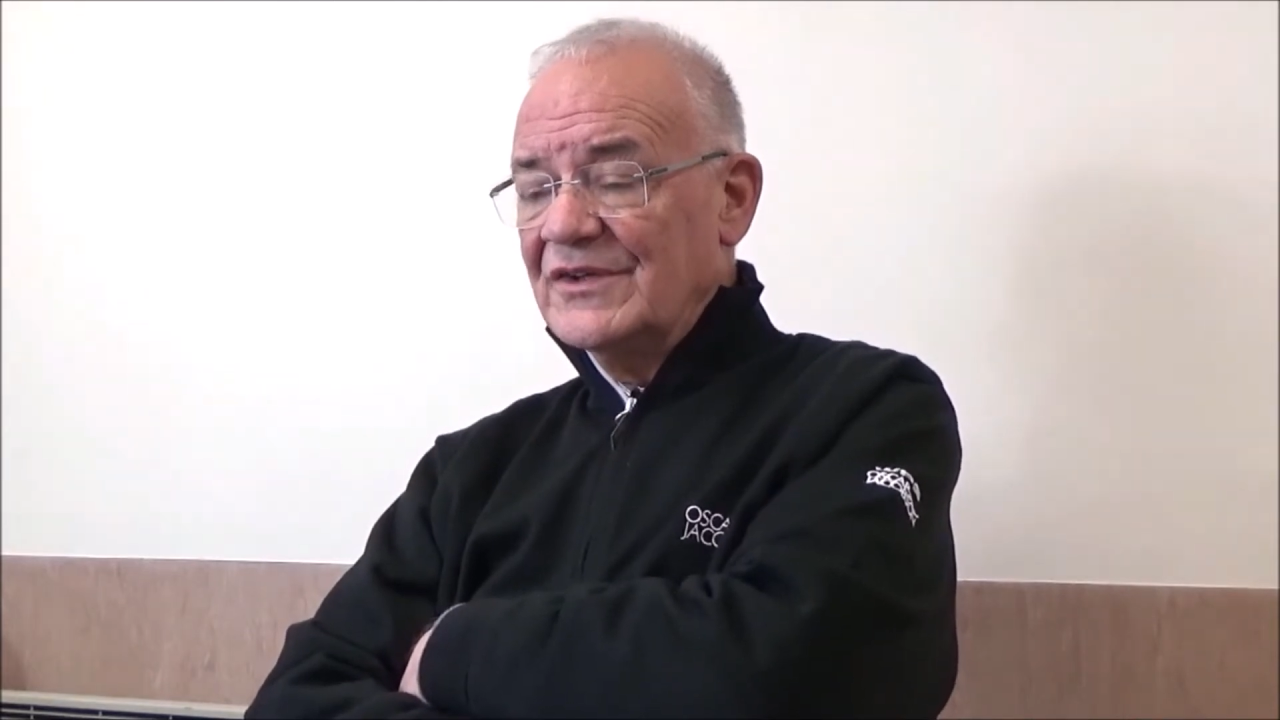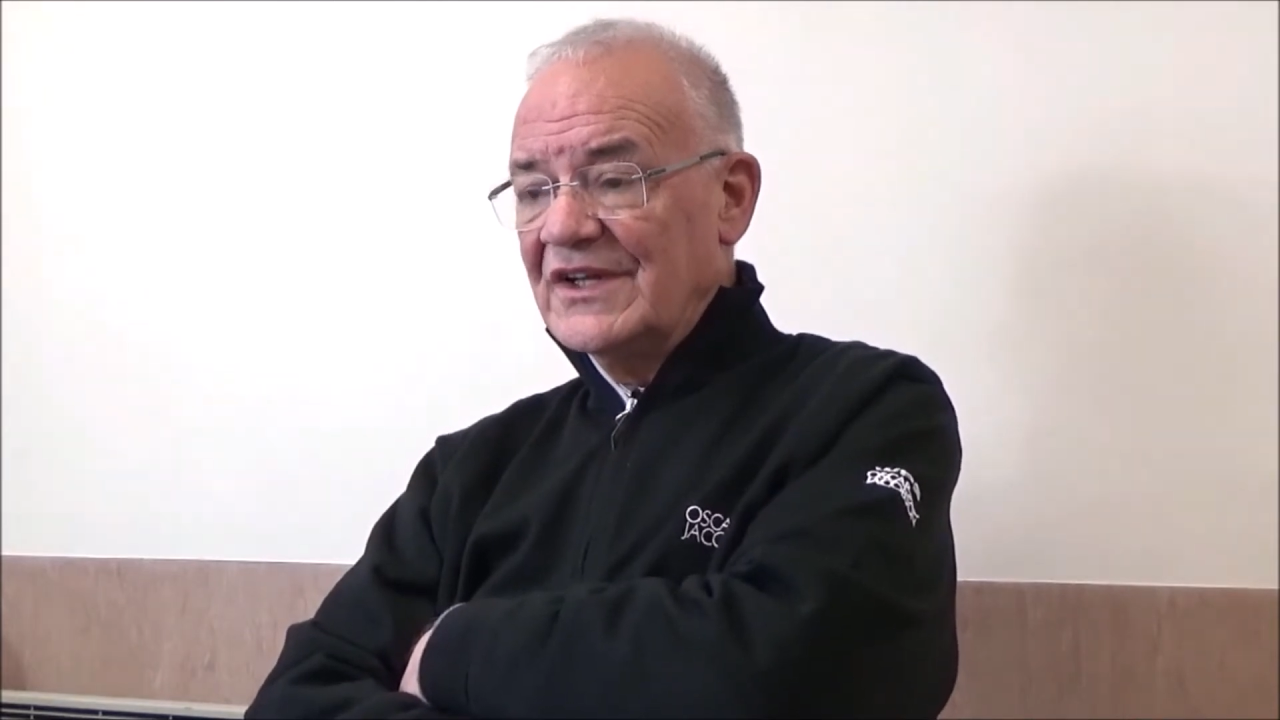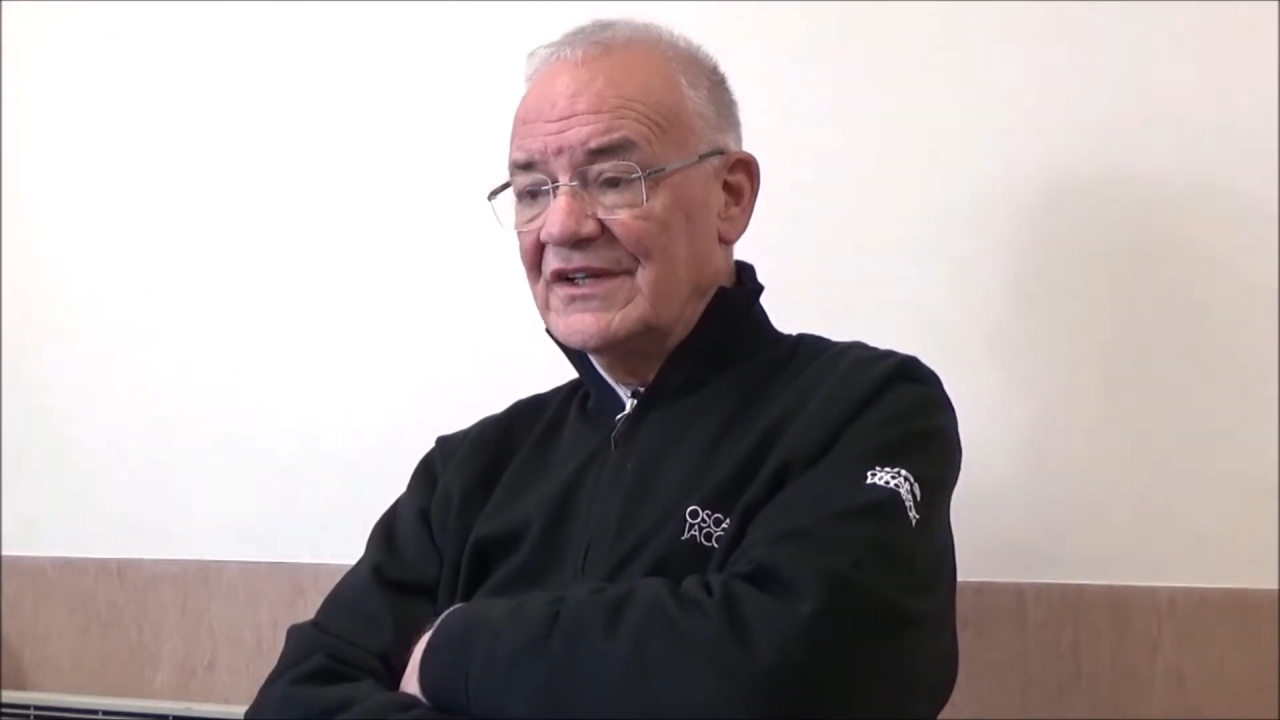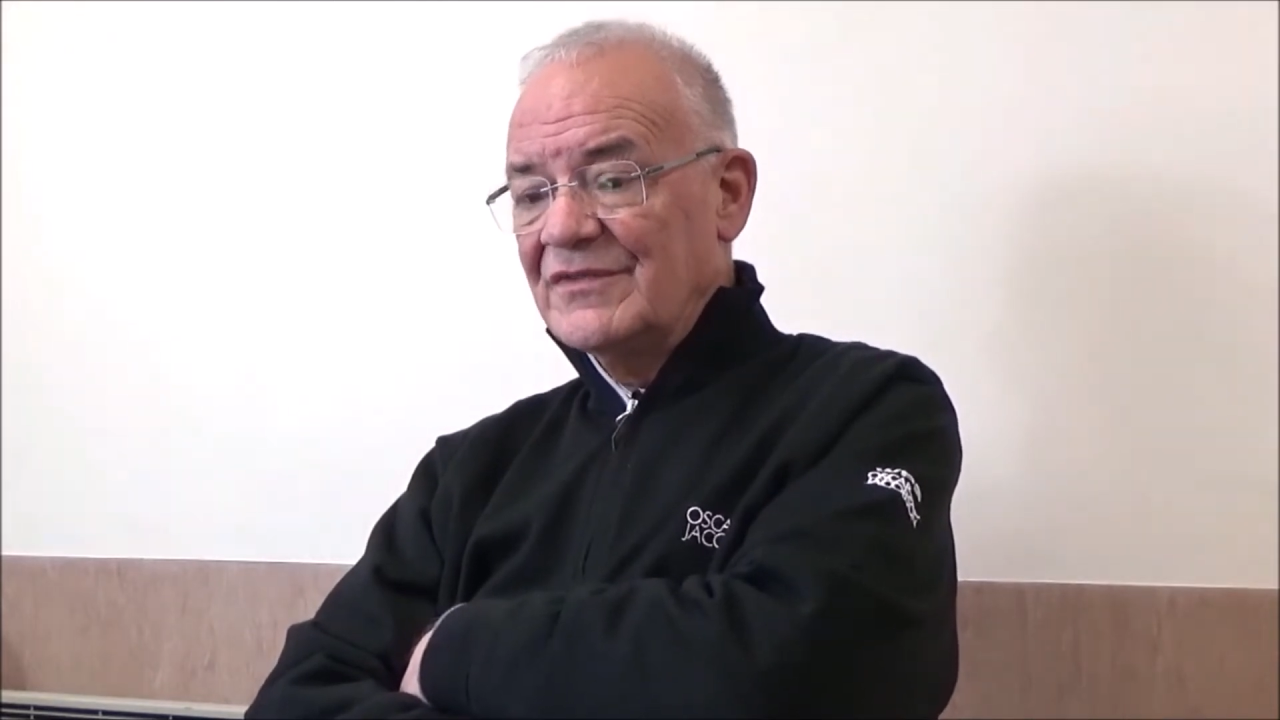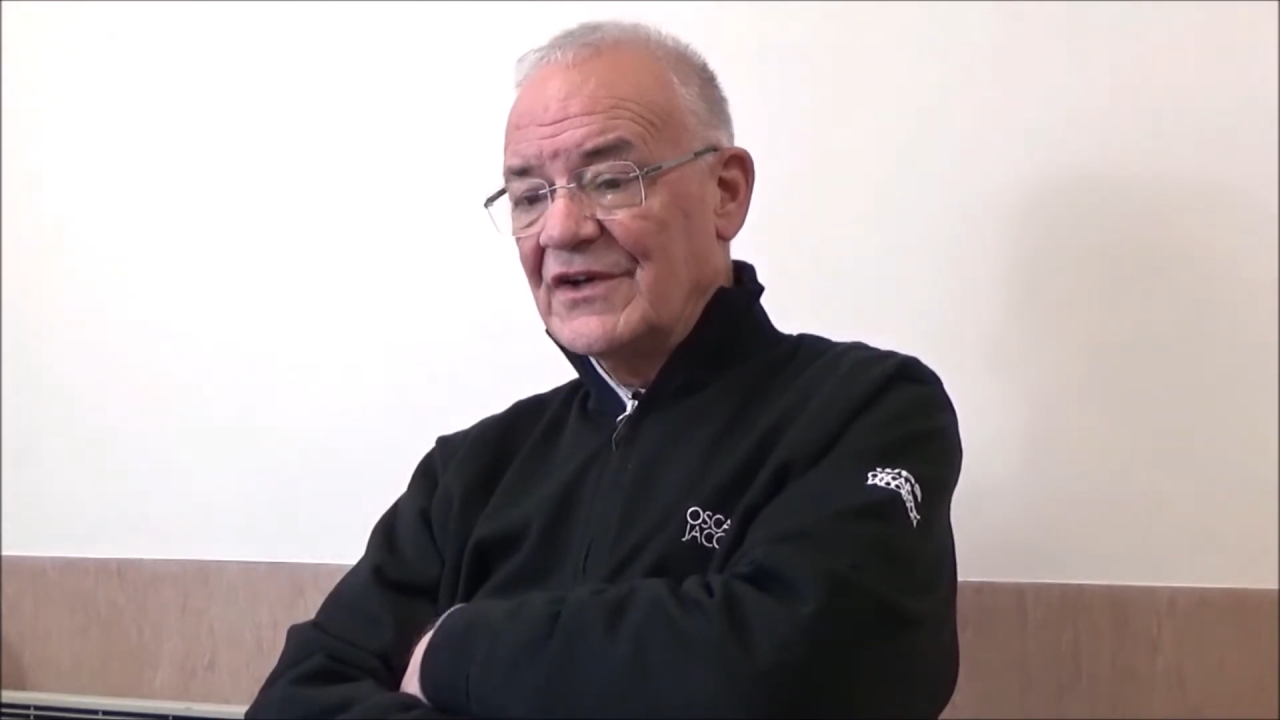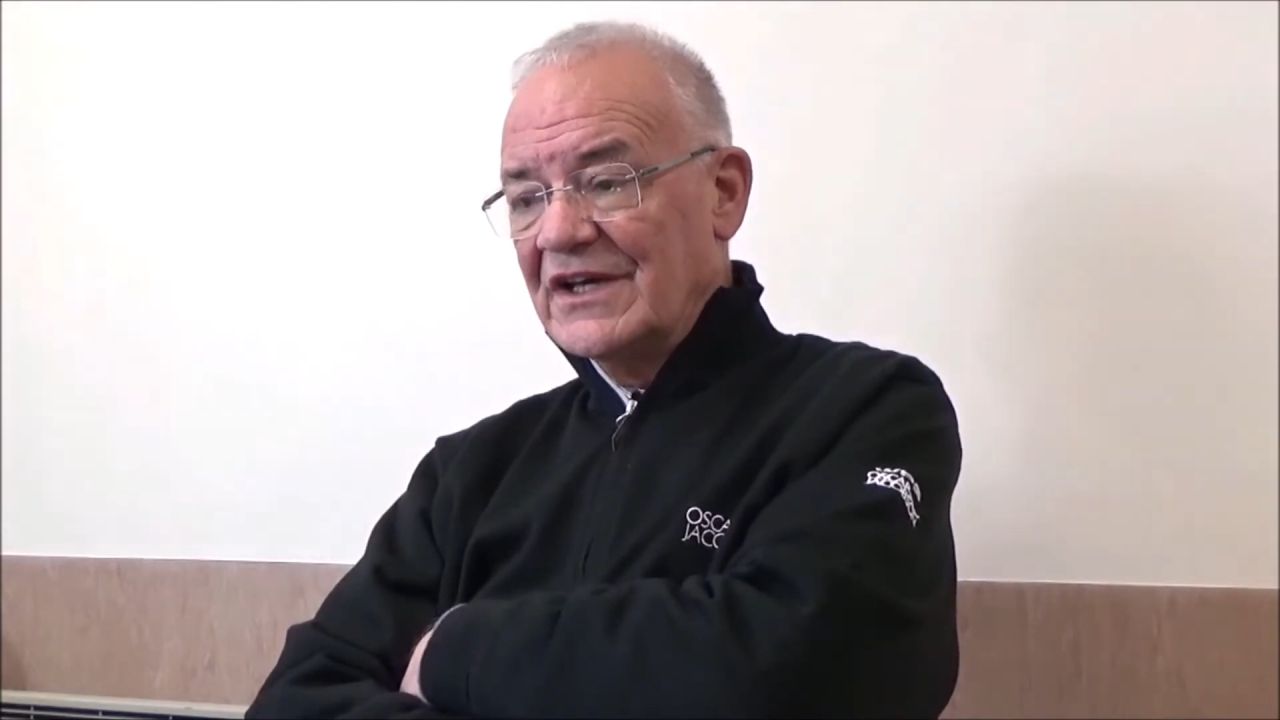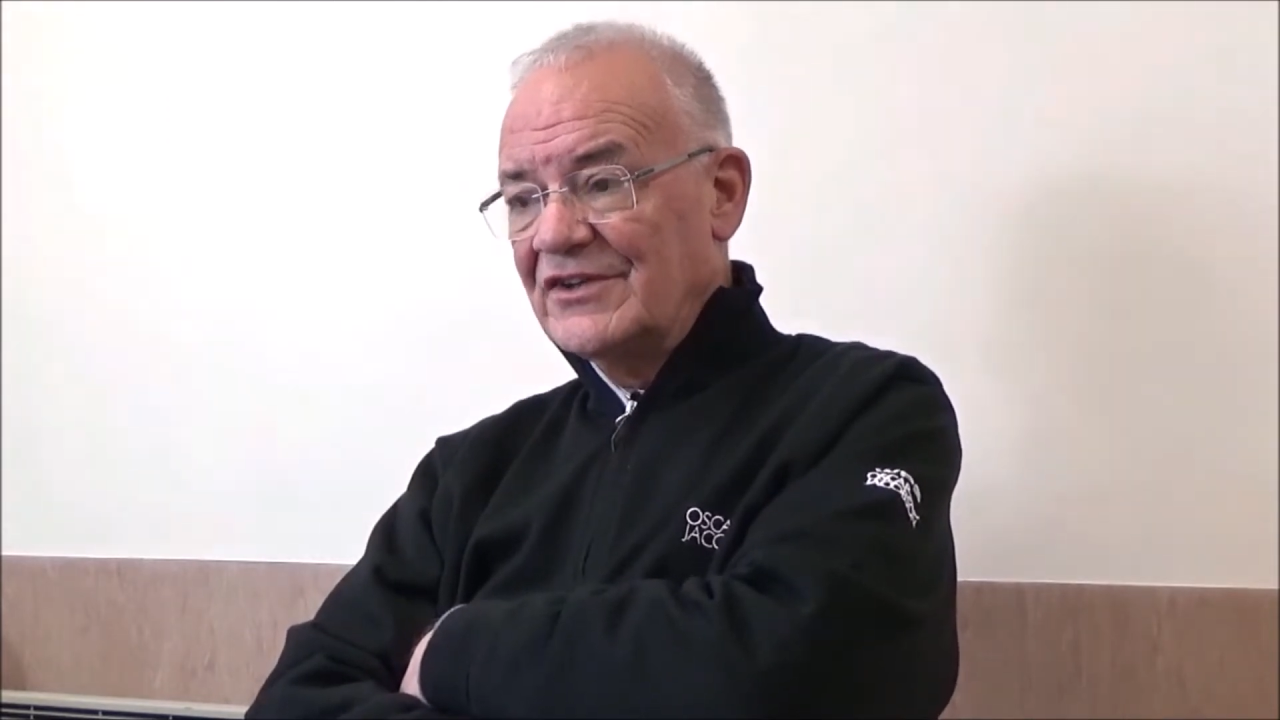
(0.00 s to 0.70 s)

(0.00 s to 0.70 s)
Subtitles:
identify